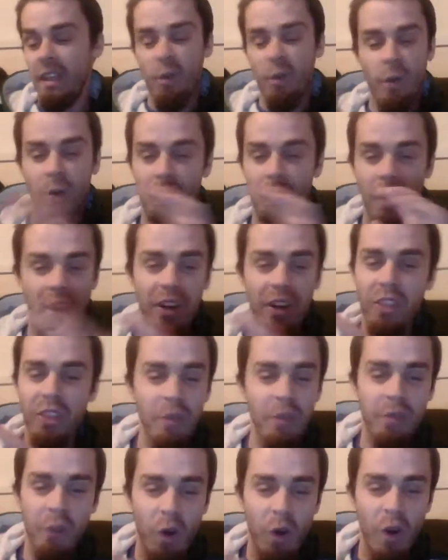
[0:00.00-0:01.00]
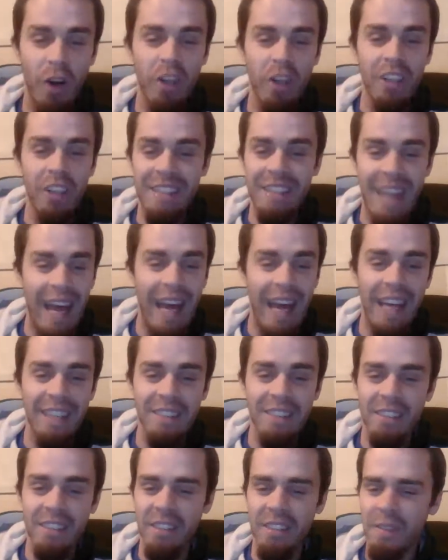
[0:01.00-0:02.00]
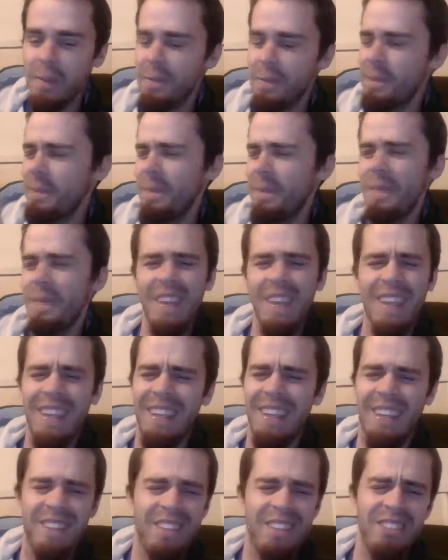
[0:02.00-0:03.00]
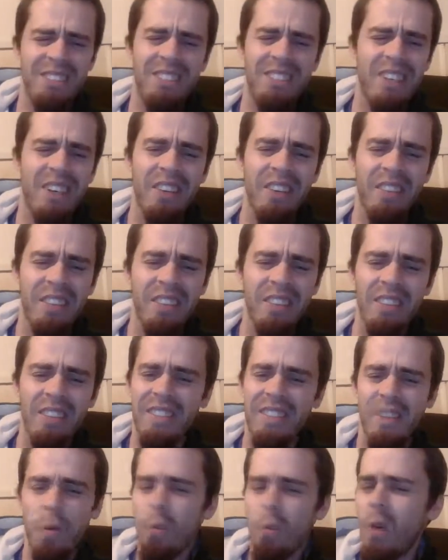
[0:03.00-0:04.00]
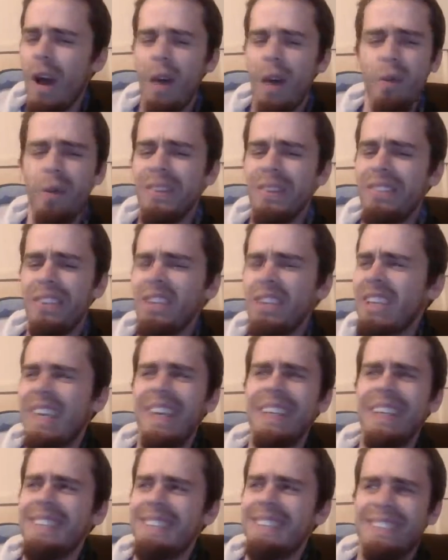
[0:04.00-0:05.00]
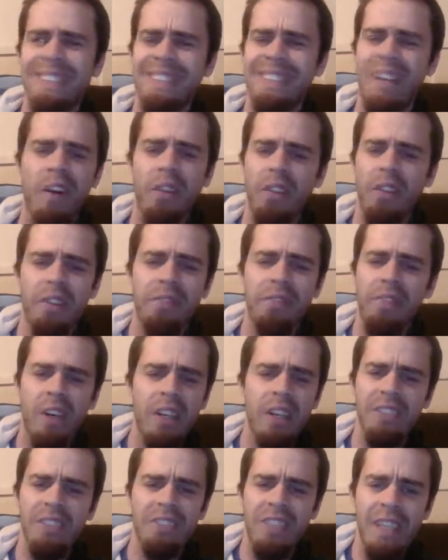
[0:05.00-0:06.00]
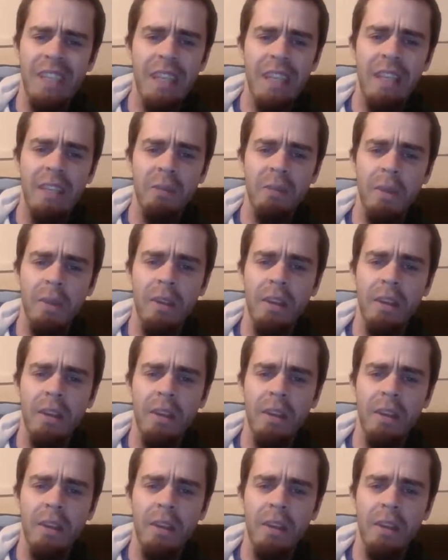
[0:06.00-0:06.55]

When Martha Ford dies, they ain't going to sell the. Why would their kids sell the fucking team?